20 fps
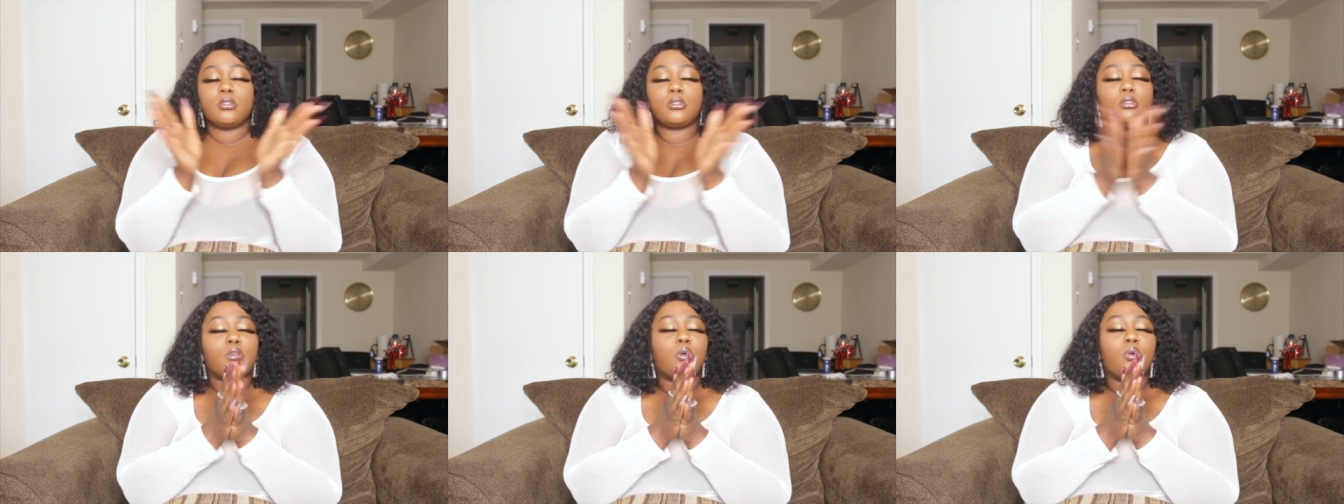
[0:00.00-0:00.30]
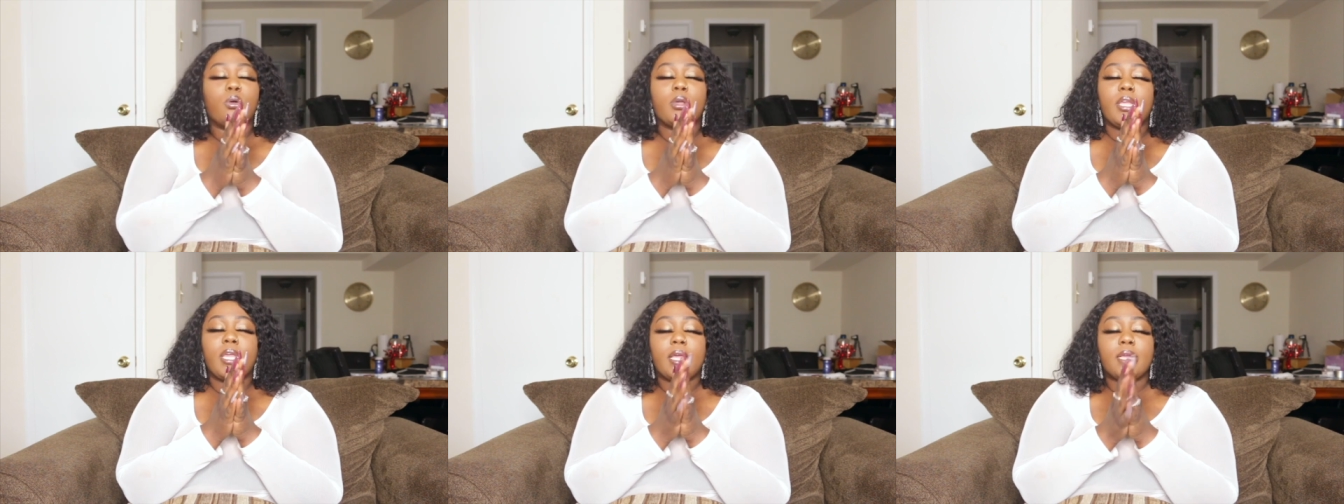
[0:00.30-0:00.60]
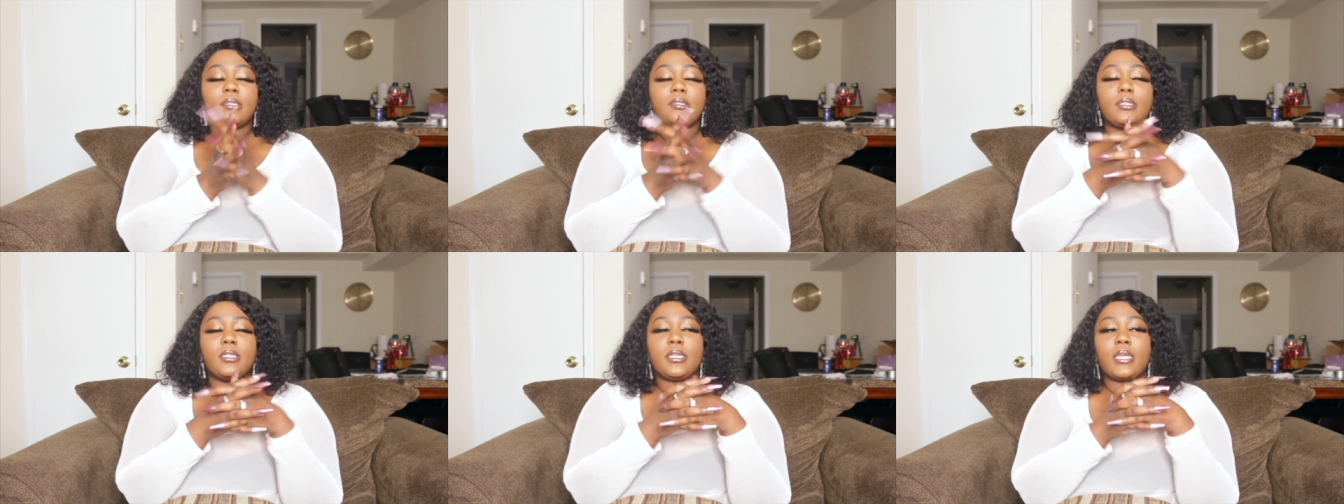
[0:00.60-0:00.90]
So
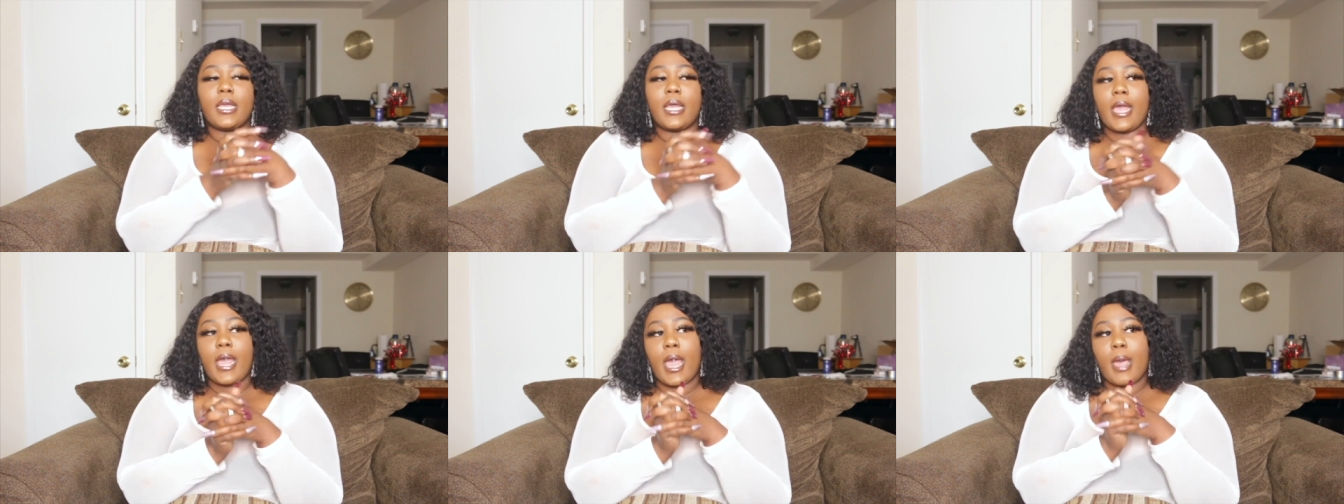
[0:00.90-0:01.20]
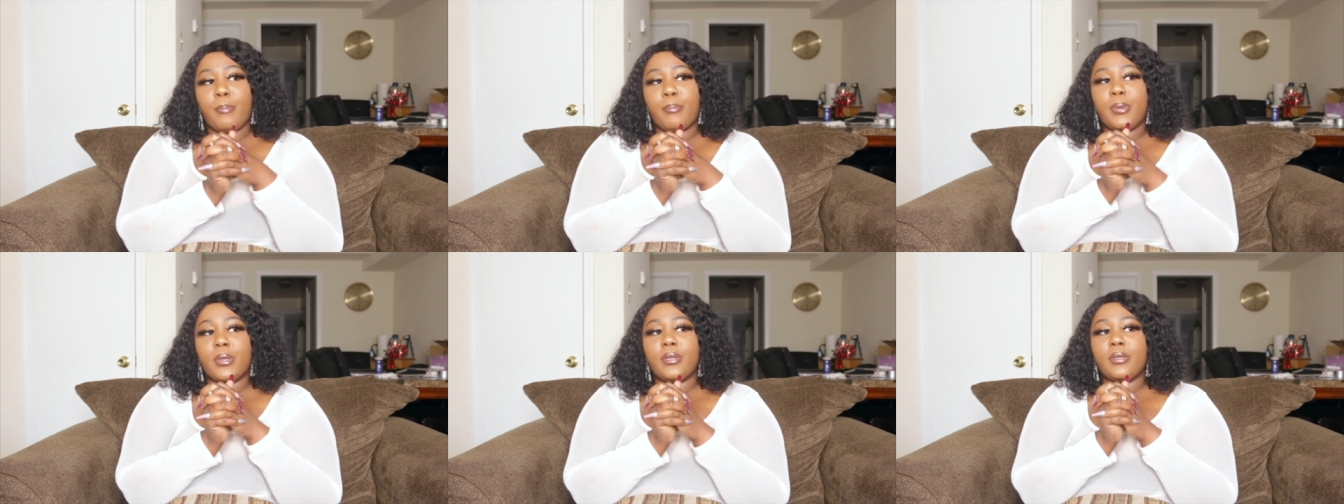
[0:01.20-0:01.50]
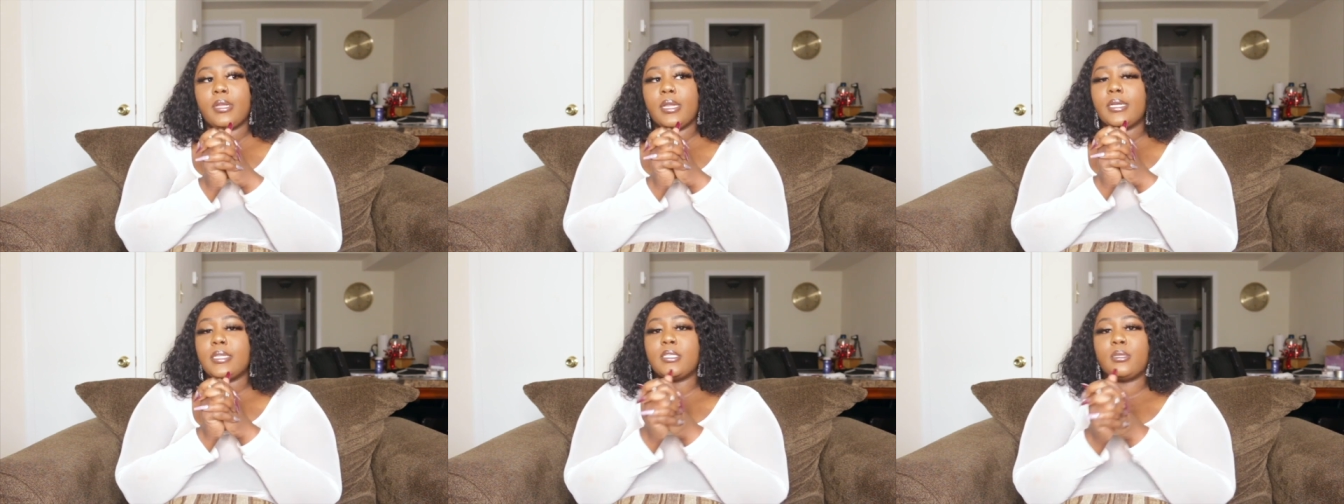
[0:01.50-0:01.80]
yes, it can happen.
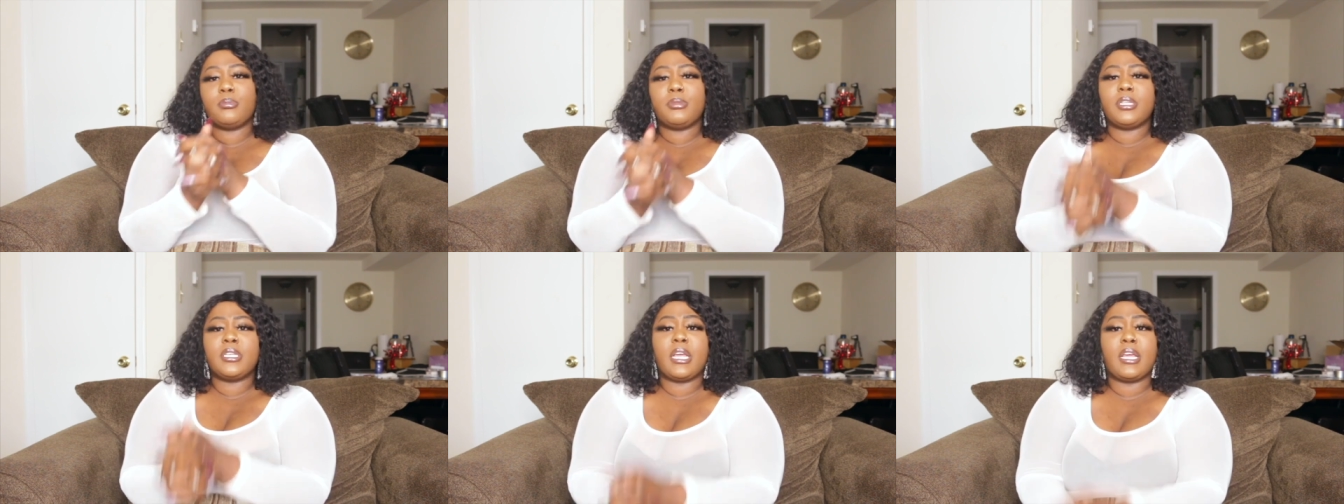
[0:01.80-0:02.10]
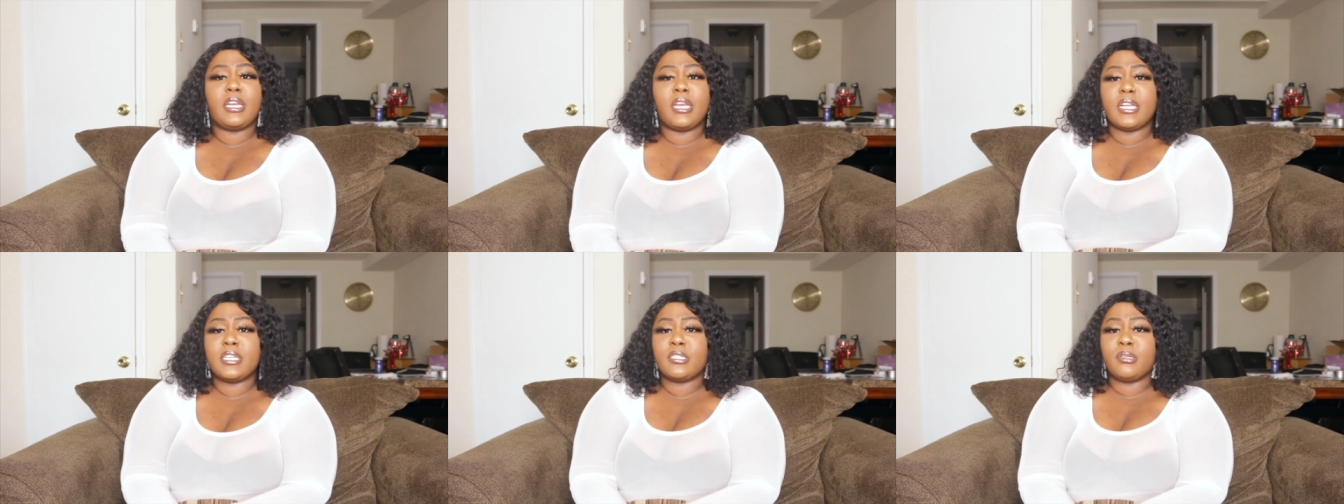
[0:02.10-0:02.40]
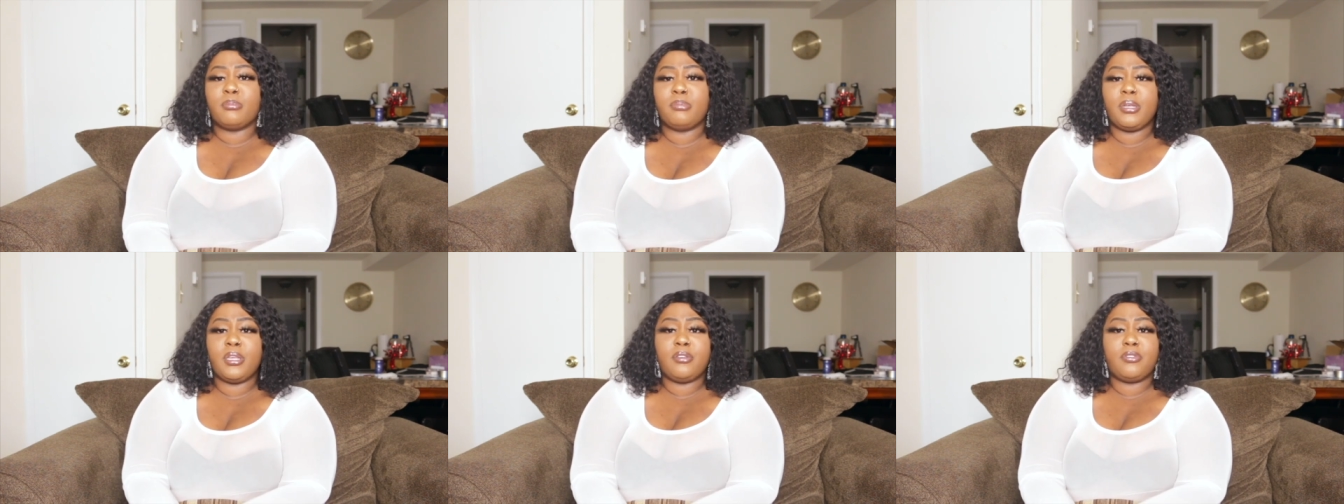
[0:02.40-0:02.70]
That doesn't mean that there's a
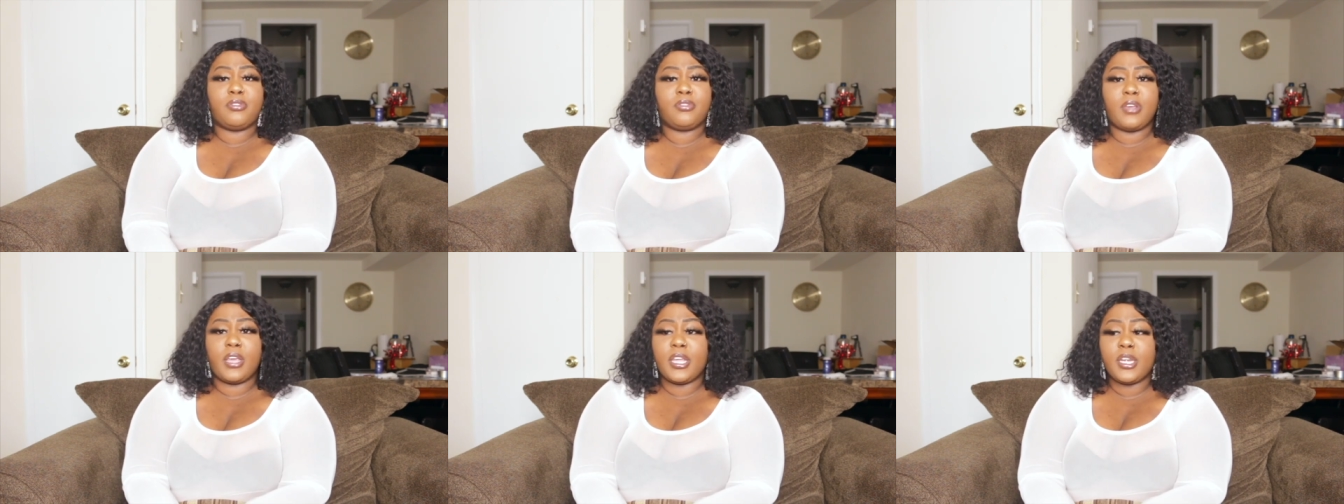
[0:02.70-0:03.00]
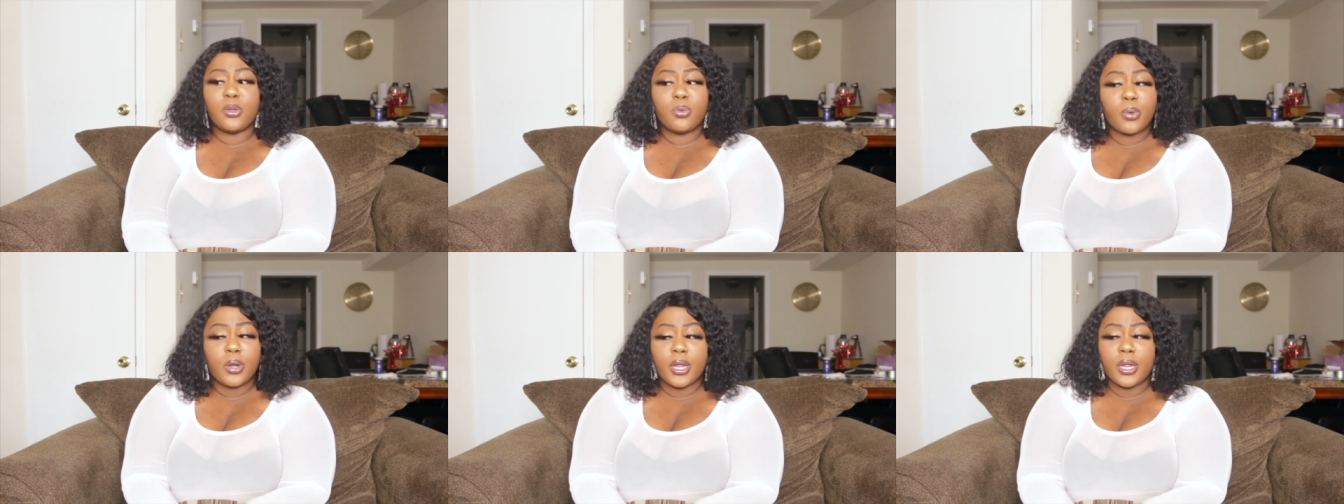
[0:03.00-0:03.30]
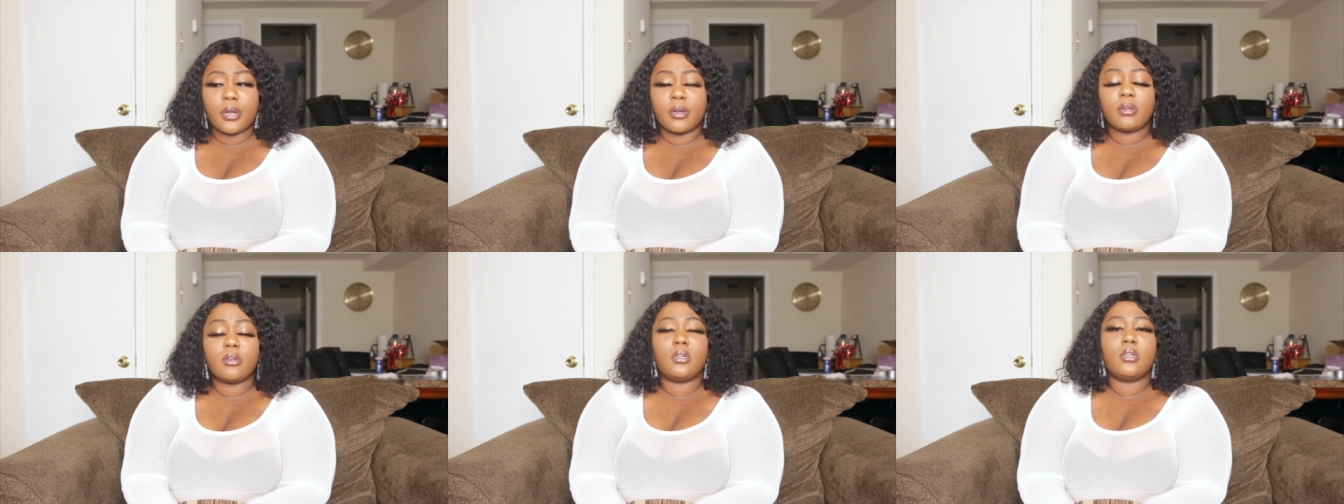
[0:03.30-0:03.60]
beef
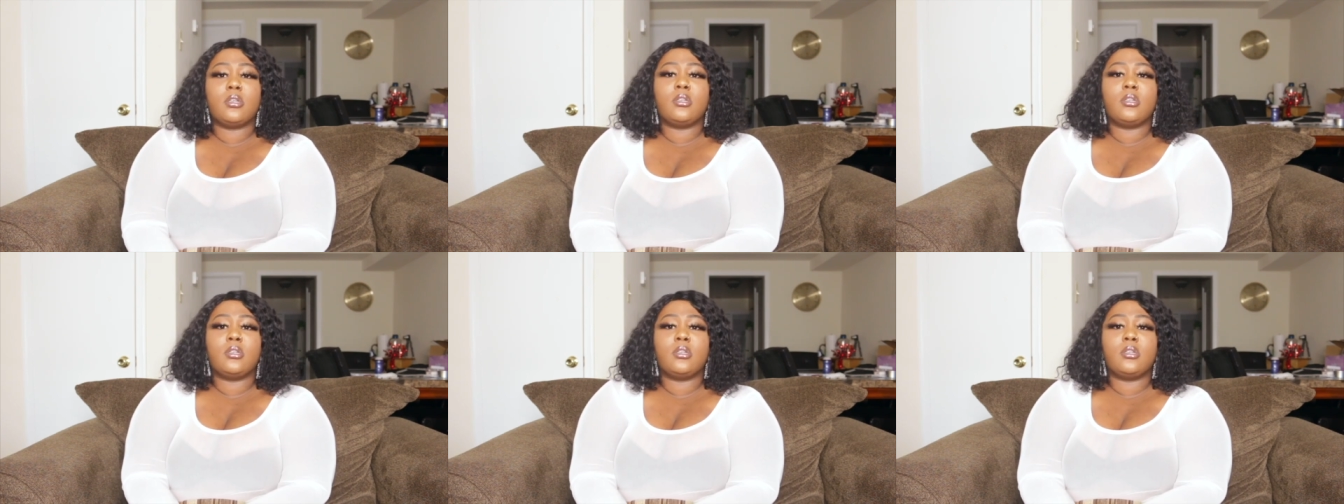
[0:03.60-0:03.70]
anywhere,